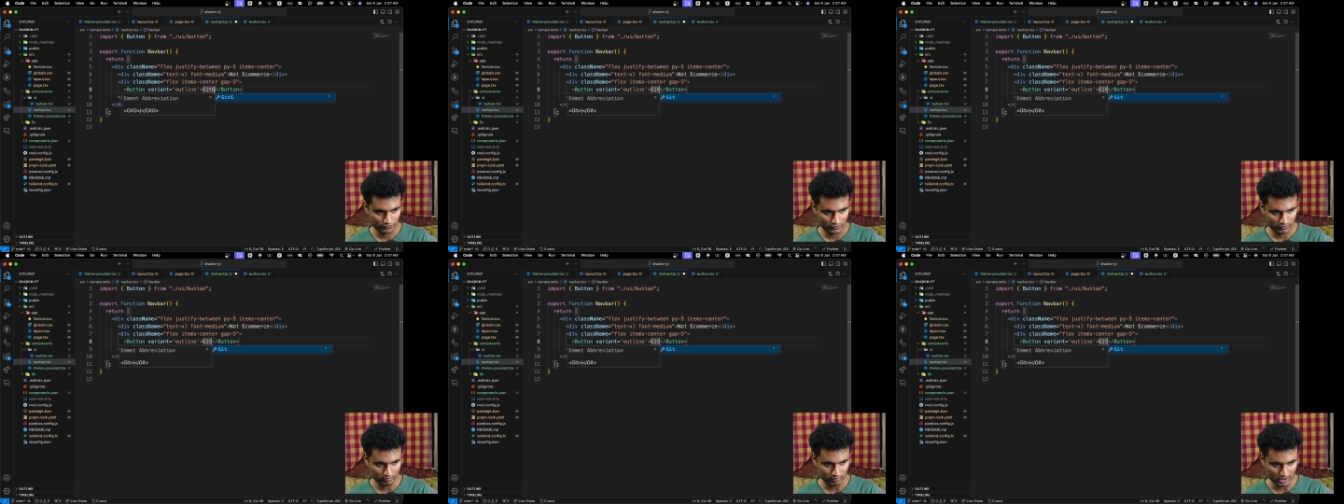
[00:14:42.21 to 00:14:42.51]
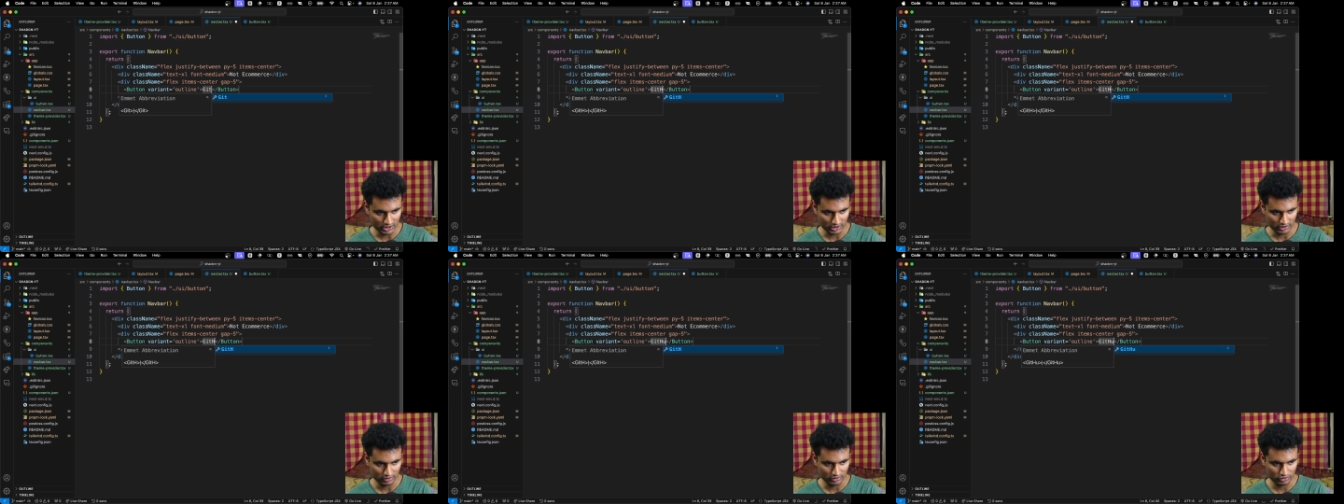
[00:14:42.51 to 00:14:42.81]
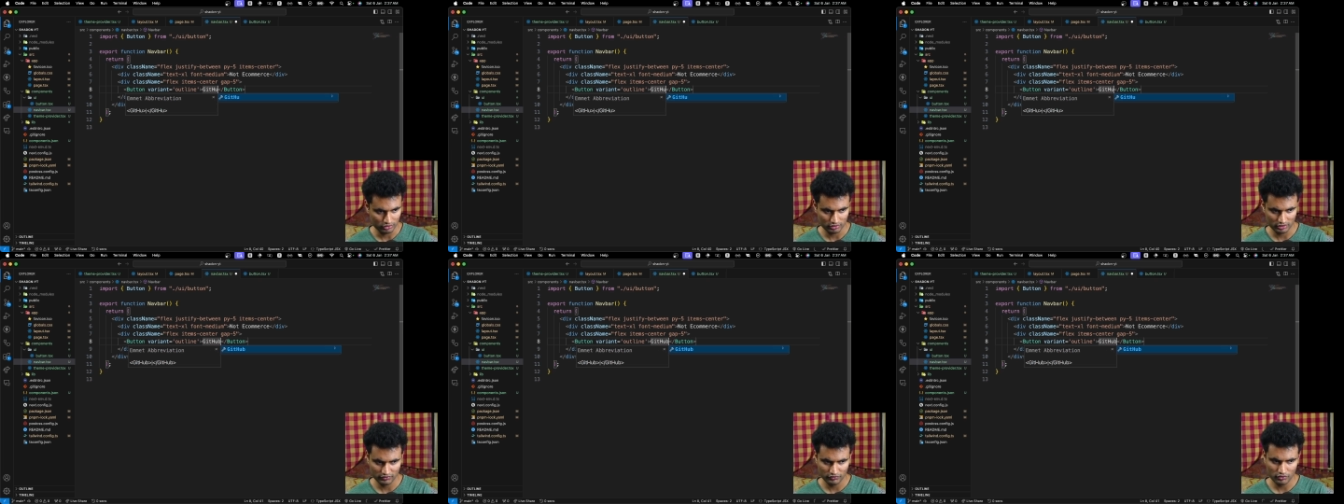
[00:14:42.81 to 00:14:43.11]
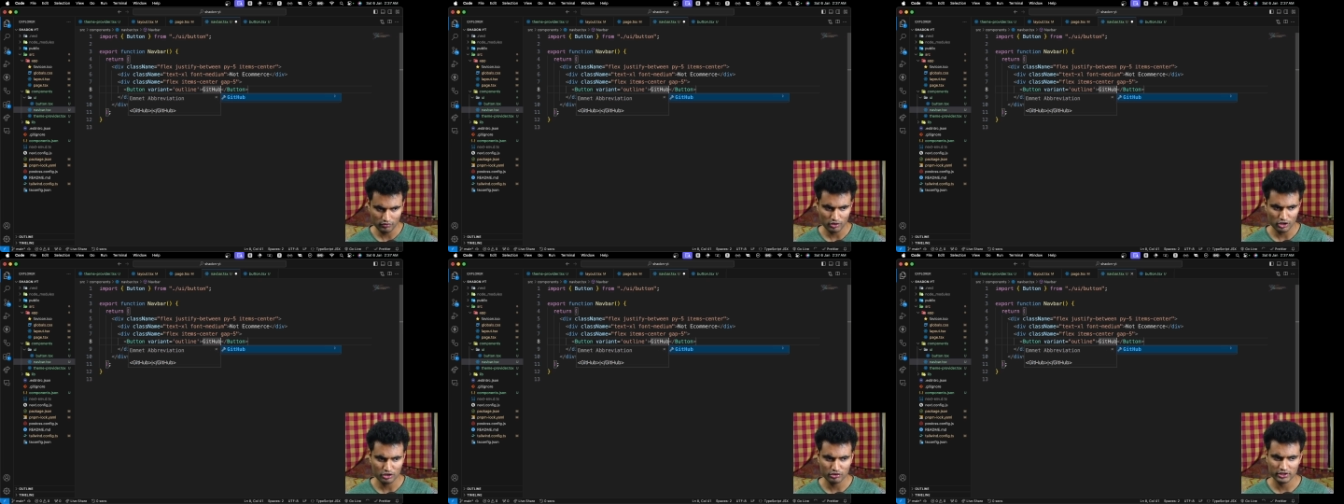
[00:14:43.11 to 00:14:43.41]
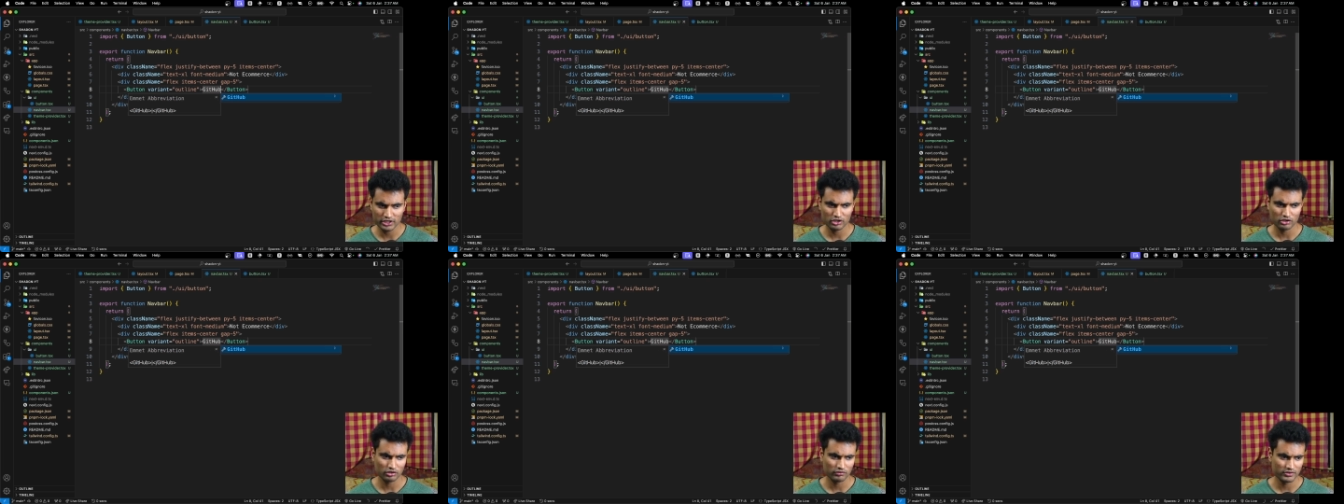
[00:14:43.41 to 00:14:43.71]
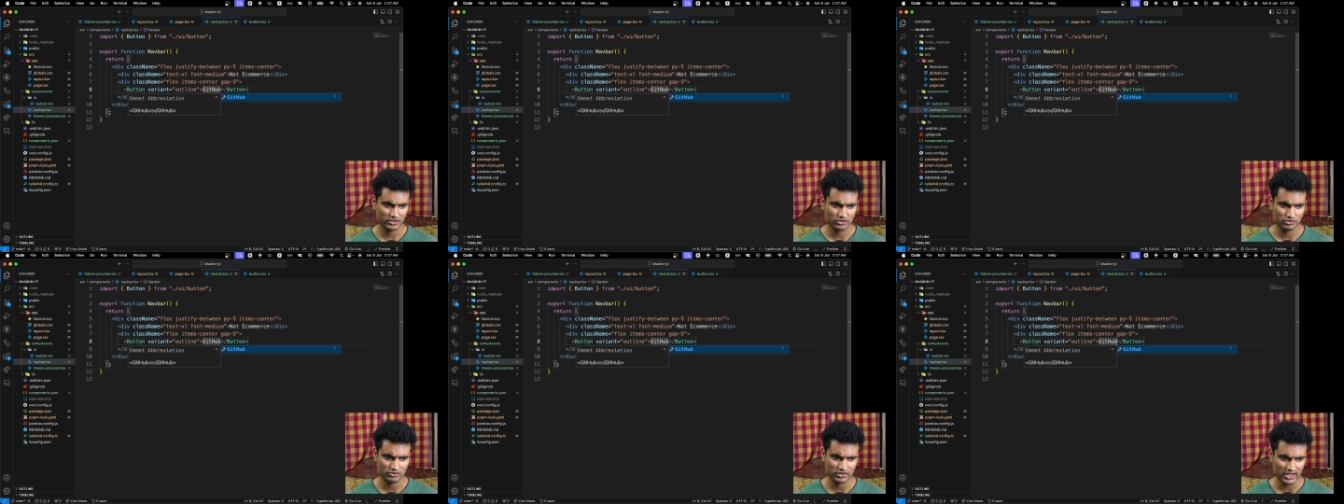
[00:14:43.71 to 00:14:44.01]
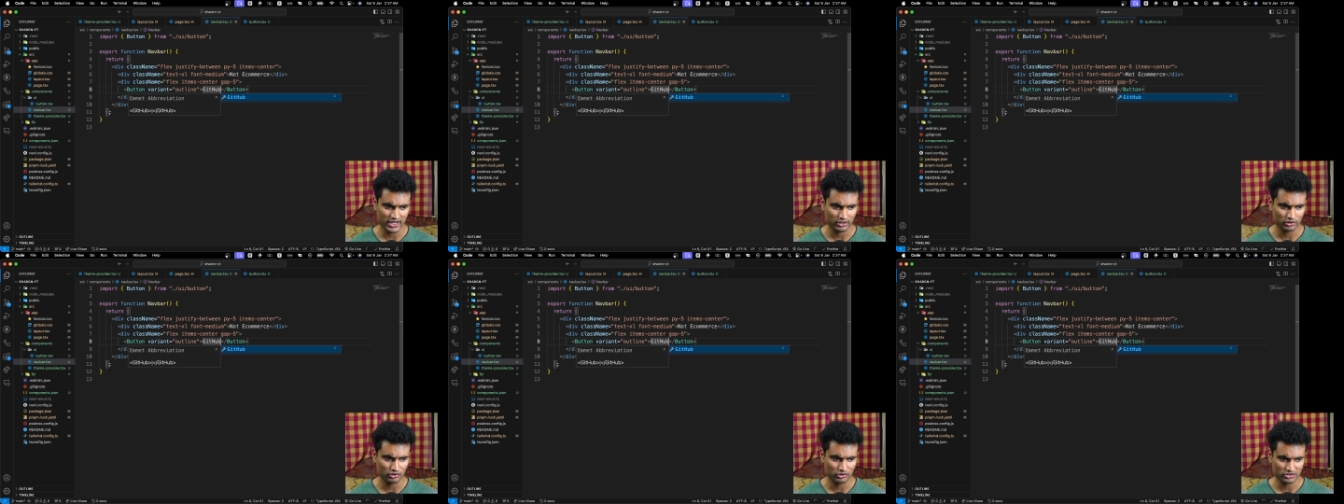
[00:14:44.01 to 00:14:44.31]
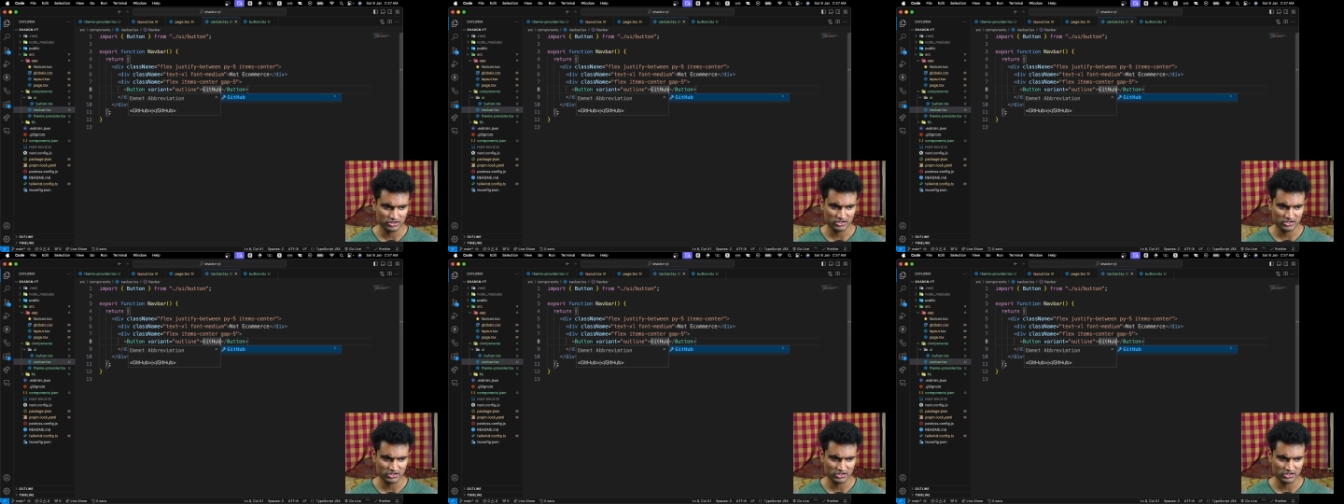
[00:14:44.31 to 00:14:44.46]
button. If you want, you can always use icons and